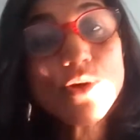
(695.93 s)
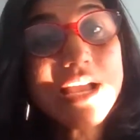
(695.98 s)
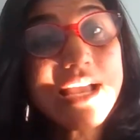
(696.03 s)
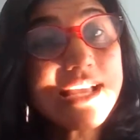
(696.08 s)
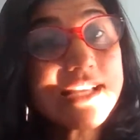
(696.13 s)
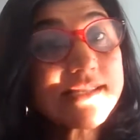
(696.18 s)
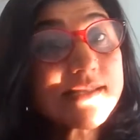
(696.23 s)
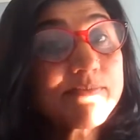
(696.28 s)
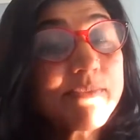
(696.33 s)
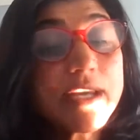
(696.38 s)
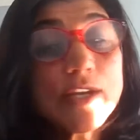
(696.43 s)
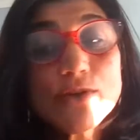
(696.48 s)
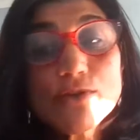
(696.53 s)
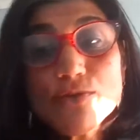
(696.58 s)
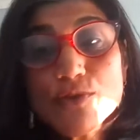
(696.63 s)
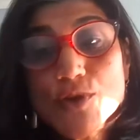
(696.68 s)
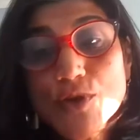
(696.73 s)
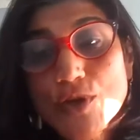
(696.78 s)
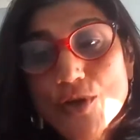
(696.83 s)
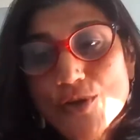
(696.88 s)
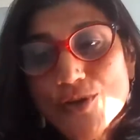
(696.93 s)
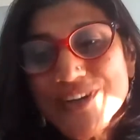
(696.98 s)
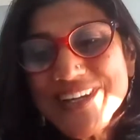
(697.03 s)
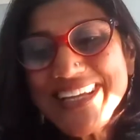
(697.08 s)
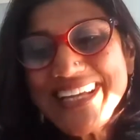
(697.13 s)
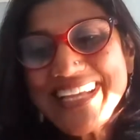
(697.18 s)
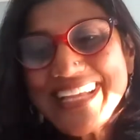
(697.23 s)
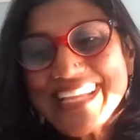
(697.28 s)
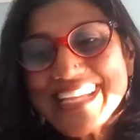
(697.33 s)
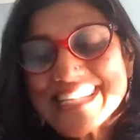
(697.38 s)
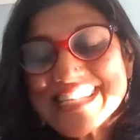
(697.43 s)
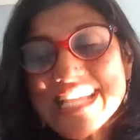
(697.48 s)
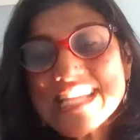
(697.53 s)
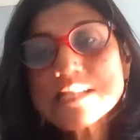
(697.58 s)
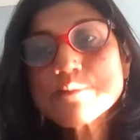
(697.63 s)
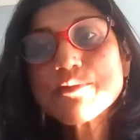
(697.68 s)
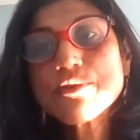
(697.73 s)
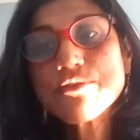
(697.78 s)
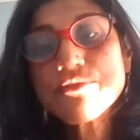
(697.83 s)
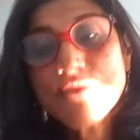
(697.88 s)
As many of you know, it has
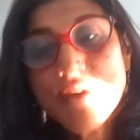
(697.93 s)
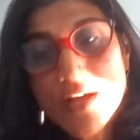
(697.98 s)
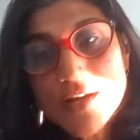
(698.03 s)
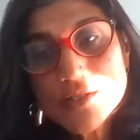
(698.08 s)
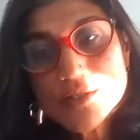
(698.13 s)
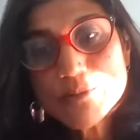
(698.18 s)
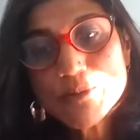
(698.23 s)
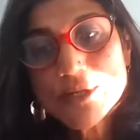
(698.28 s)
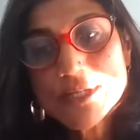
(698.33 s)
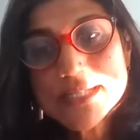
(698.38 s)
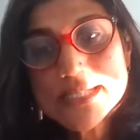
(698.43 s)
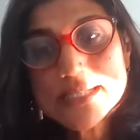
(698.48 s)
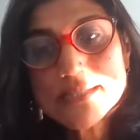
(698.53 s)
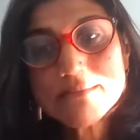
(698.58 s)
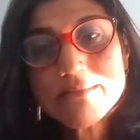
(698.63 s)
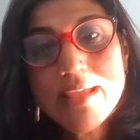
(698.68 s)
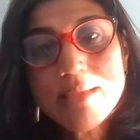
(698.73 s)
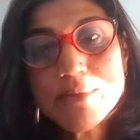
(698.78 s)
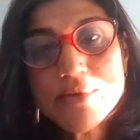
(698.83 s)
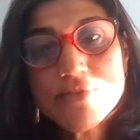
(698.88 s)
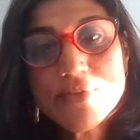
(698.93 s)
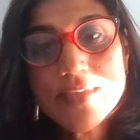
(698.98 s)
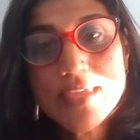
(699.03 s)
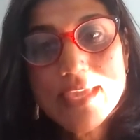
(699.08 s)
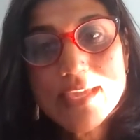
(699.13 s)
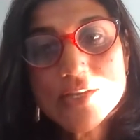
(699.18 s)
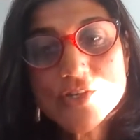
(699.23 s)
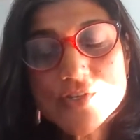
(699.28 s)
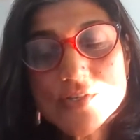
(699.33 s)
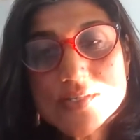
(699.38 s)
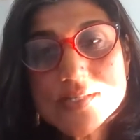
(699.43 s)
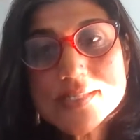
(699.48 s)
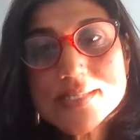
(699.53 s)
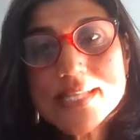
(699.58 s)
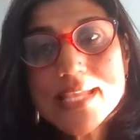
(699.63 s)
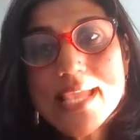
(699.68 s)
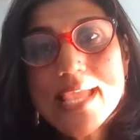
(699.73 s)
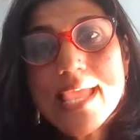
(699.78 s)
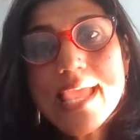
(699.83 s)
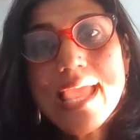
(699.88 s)
profound political ramifications
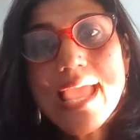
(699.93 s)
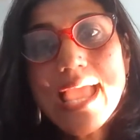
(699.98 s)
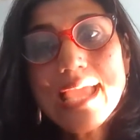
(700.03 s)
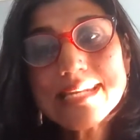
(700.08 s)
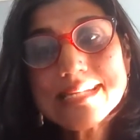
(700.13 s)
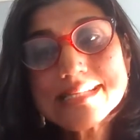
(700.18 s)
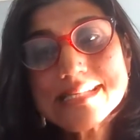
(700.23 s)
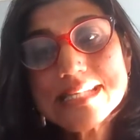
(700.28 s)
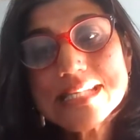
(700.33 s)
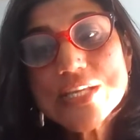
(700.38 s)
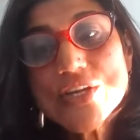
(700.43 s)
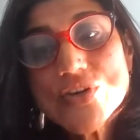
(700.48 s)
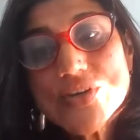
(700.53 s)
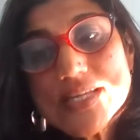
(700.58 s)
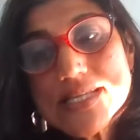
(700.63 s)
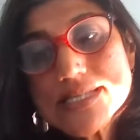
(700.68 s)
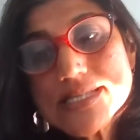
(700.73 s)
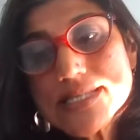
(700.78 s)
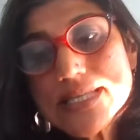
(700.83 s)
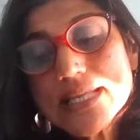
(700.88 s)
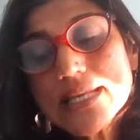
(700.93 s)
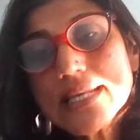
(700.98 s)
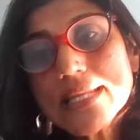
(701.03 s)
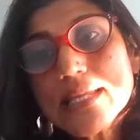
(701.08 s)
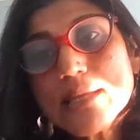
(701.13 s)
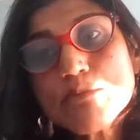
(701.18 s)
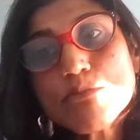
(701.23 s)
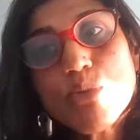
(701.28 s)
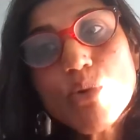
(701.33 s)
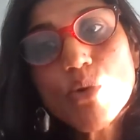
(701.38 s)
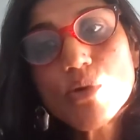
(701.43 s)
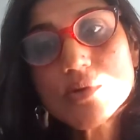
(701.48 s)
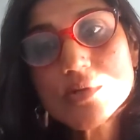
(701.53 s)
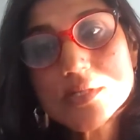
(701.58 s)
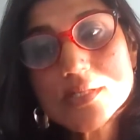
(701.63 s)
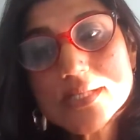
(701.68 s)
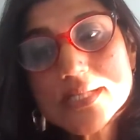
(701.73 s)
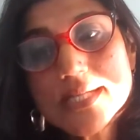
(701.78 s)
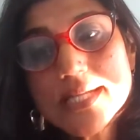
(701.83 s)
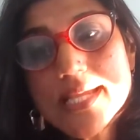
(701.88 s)
and is increasingly
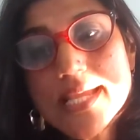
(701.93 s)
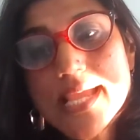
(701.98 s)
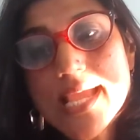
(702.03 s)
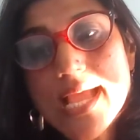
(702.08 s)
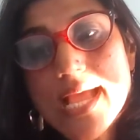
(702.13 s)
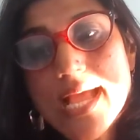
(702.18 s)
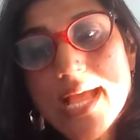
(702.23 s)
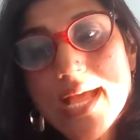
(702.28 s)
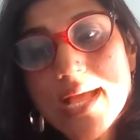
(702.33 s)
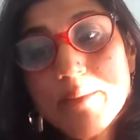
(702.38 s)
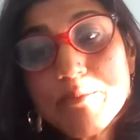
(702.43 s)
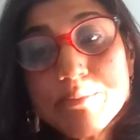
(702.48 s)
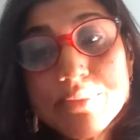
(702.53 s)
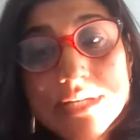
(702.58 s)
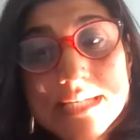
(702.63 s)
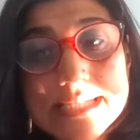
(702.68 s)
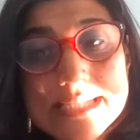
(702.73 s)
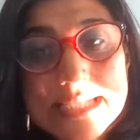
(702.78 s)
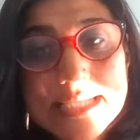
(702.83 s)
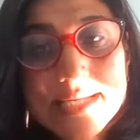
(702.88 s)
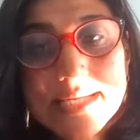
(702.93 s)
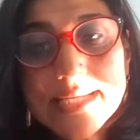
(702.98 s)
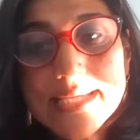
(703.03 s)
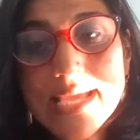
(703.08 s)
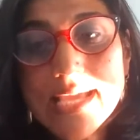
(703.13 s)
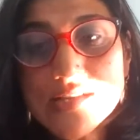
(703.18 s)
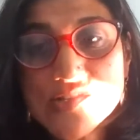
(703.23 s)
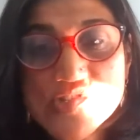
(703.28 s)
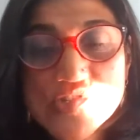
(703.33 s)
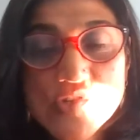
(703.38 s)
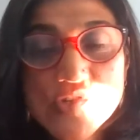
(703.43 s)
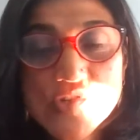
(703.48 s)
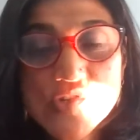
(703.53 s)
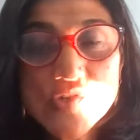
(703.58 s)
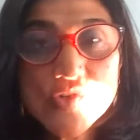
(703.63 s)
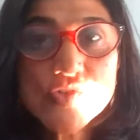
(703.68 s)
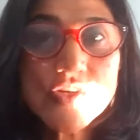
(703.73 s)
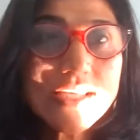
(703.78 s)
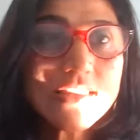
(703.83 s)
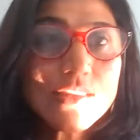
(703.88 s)
important politically and
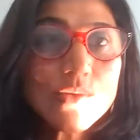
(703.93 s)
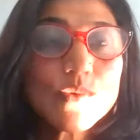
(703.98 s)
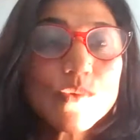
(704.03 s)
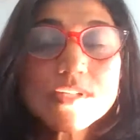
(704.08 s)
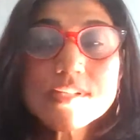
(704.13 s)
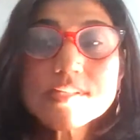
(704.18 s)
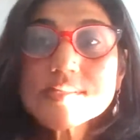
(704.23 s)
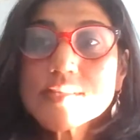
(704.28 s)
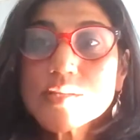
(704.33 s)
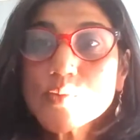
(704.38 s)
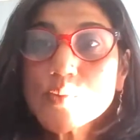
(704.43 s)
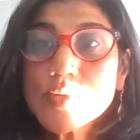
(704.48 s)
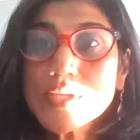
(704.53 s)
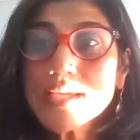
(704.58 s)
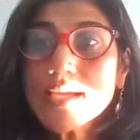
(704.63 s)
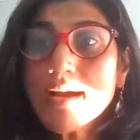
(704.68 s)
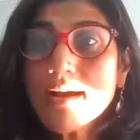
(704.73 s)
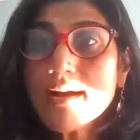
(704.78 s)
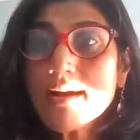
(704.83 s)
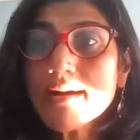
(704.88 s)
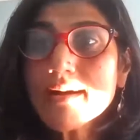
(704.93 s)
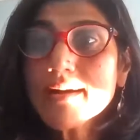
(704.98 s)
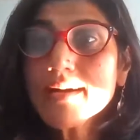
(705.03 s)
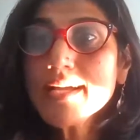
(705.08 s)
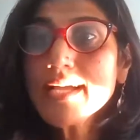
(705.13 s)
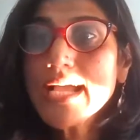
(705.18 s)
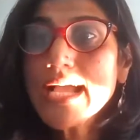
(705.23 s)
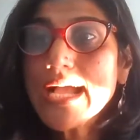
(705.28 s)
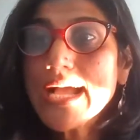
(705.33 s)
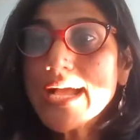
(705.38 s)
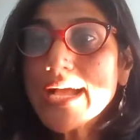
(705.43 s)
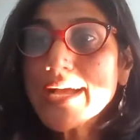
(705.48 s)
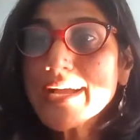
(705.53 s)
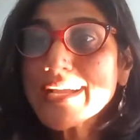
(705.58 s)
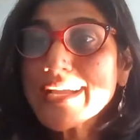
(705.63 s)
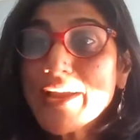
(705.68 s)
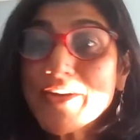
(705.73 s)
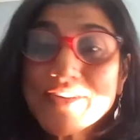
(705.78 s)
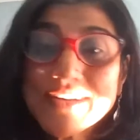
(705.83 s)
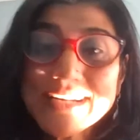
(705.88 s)
socially in the worlds that we are
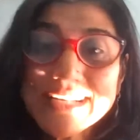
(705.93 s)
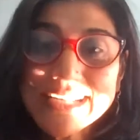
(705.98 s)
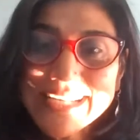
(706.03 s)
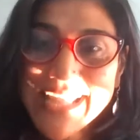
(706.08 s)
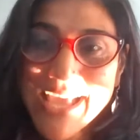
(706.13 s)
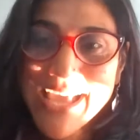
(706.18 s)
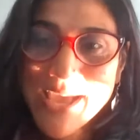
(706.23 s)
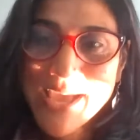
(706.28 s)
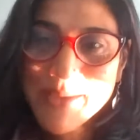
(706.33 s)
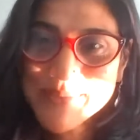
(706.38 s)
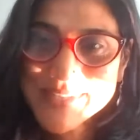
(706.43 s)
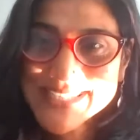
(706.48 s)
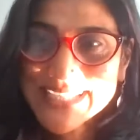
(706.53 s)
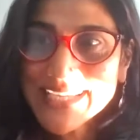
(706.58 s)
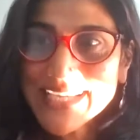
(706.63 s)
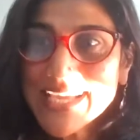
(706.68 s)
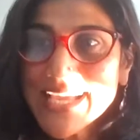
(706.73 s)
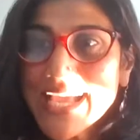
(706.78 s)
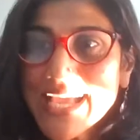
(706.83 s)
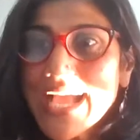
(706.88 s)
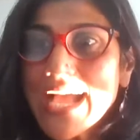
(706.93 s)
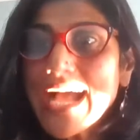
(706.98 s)
currently inhabiting.